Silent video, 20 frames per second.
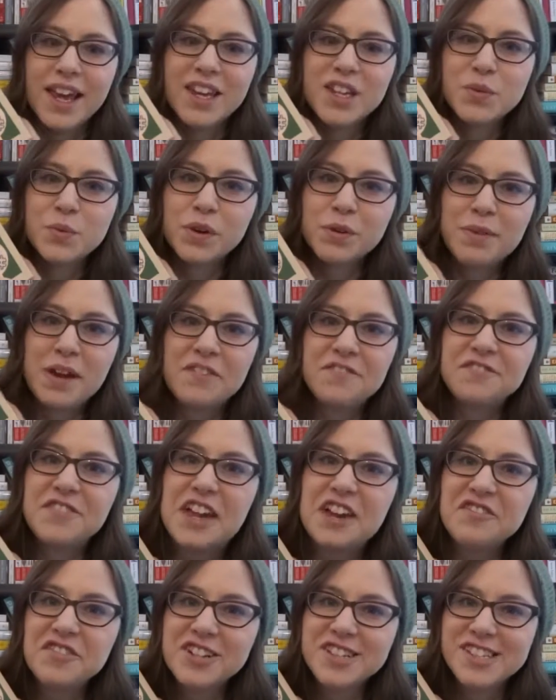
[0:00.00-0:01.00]
It is one of my
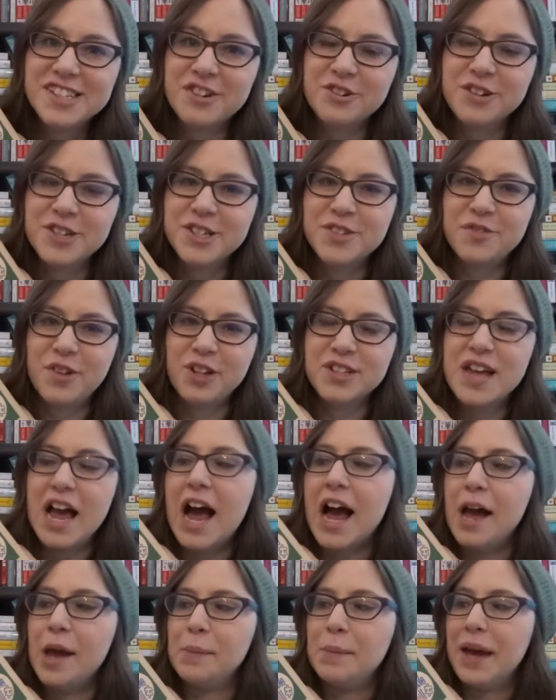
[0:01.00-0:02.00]
favorite series of all
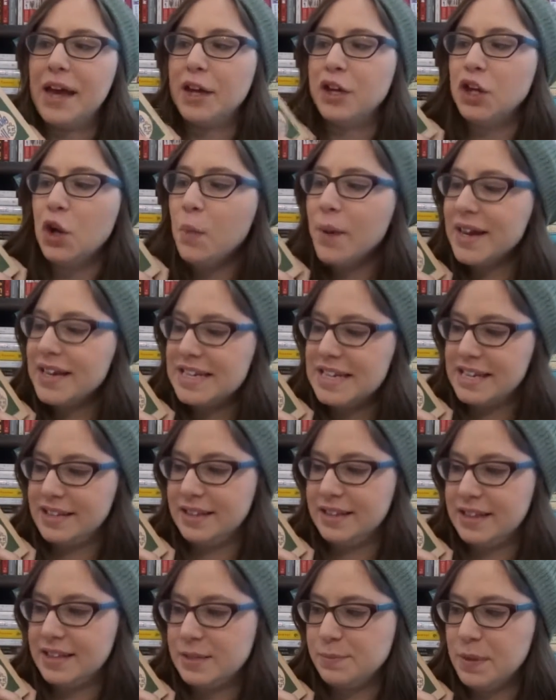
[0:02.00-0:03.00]
time. I had no idea
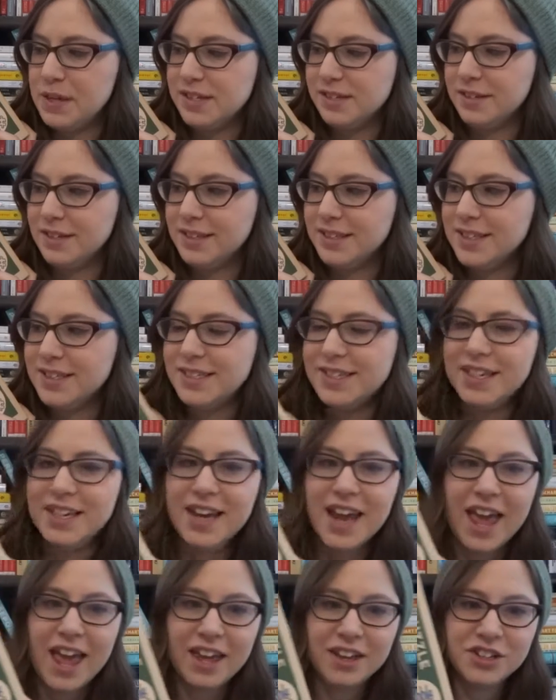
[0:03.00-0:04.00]
that this puzzle
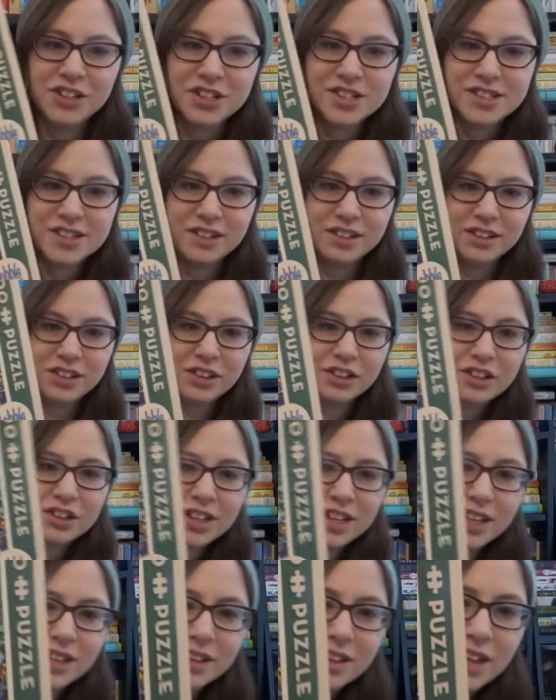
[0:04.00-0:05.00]
existed, and just
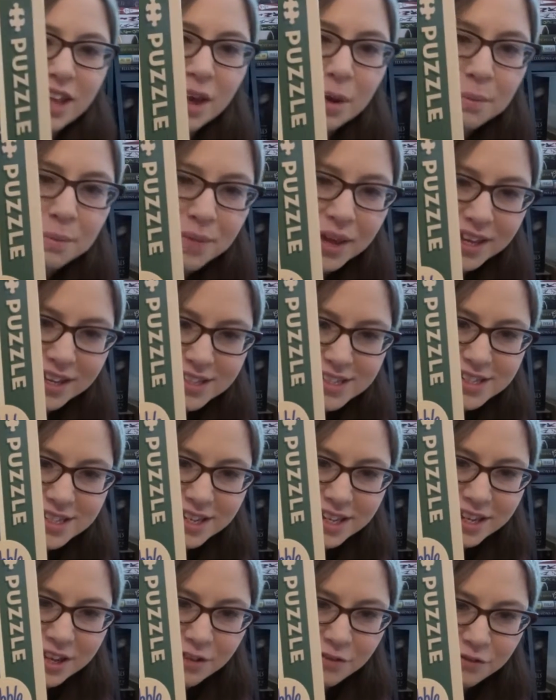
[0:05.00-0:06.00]
look at the
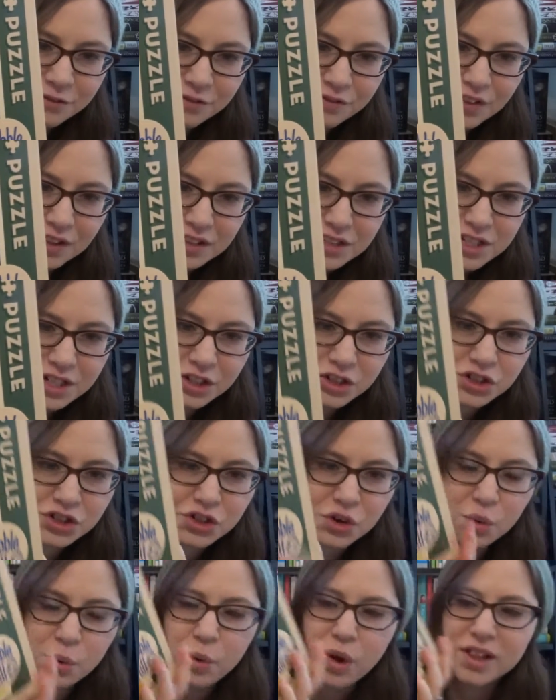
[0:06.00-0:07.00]
amazing
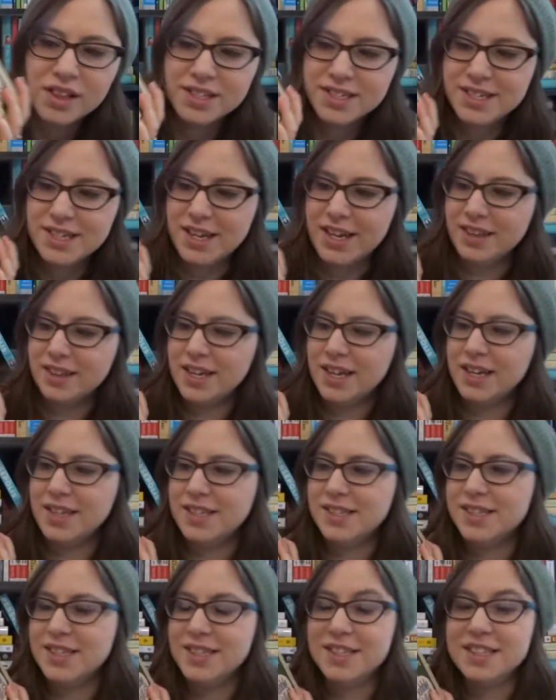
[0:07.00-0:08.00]
vintage quality that
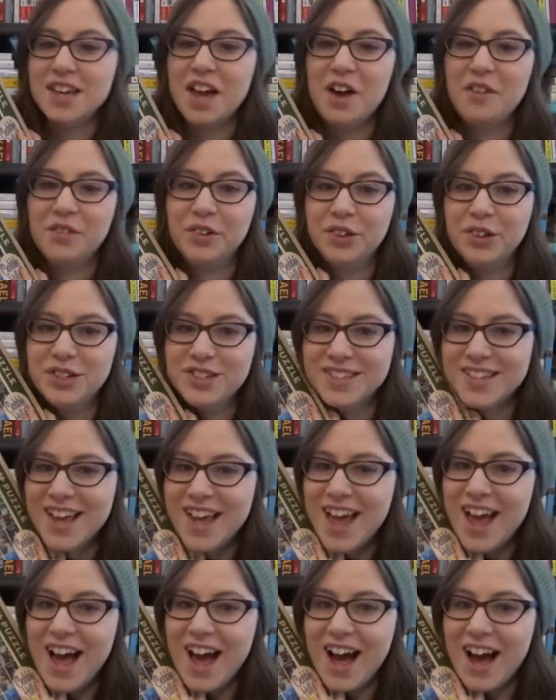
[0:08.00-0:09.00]
is these covers.
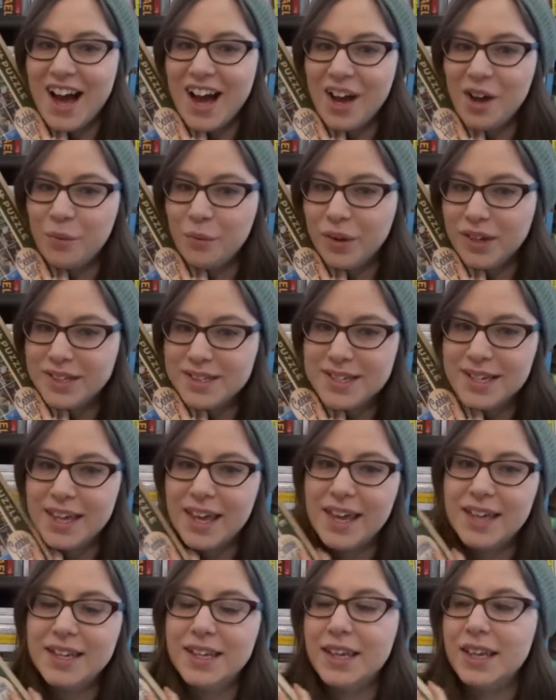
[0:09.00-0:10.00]
I want to
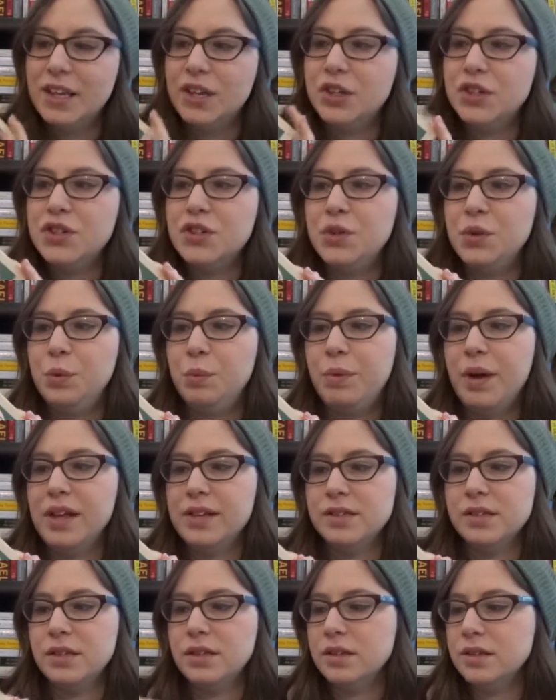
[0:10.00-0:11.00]
get into
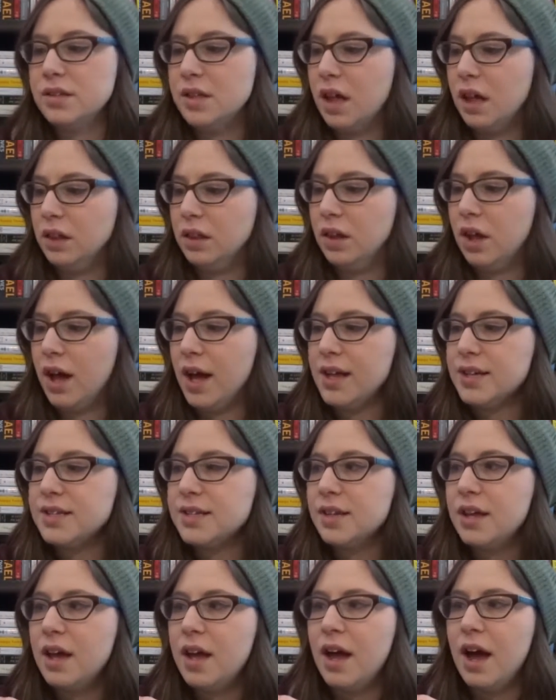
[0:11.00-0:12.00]
puzzles a
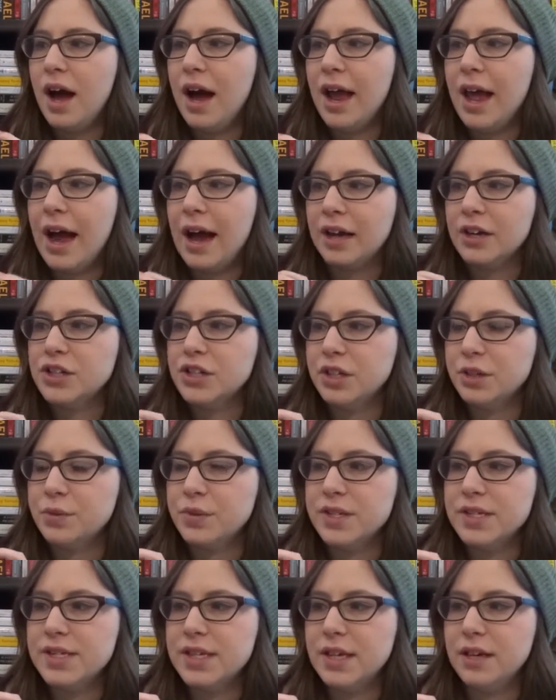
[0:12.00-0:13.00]
lot. I actually
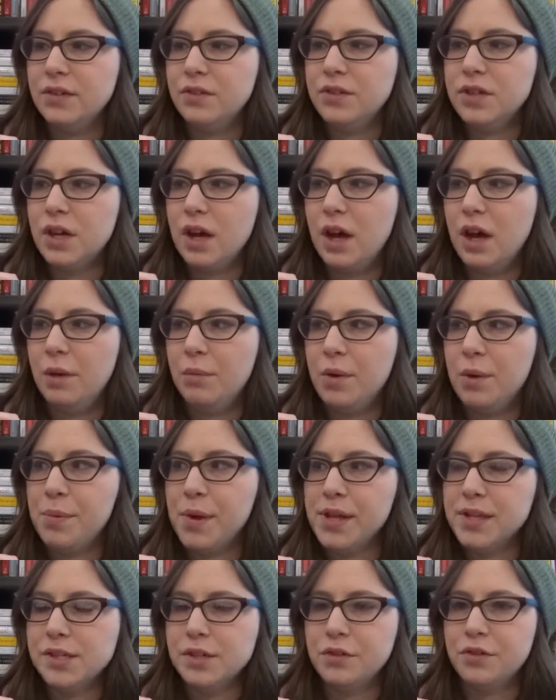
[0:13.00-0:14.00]
received a
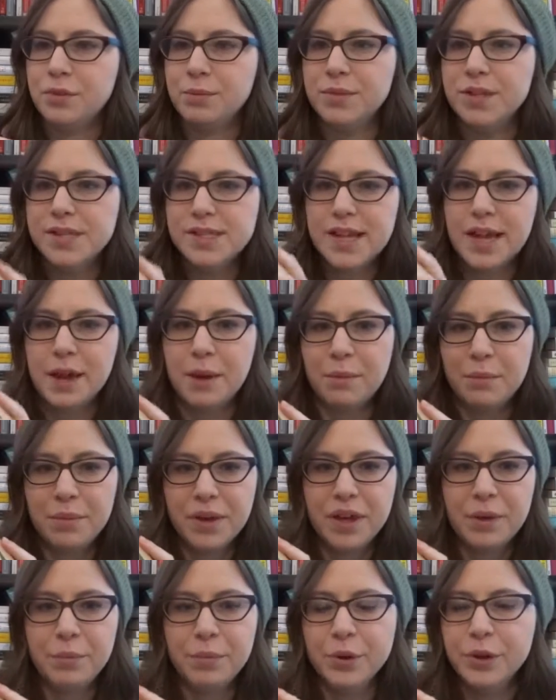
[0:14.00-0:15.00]
puzzle from the same
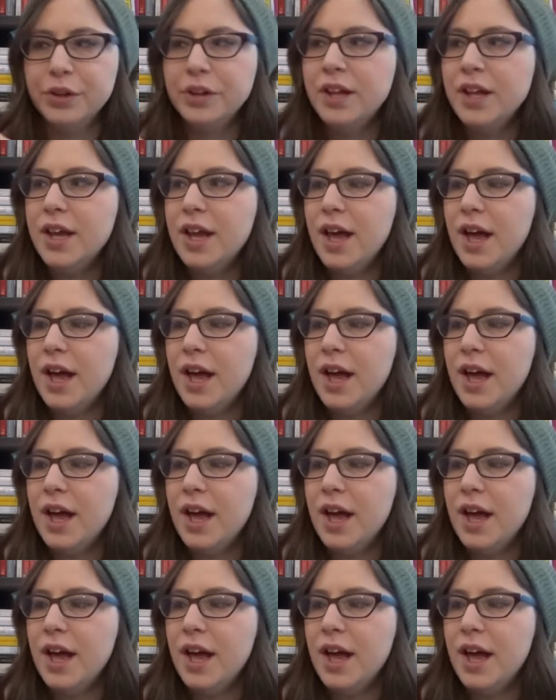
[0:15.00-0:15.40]
people,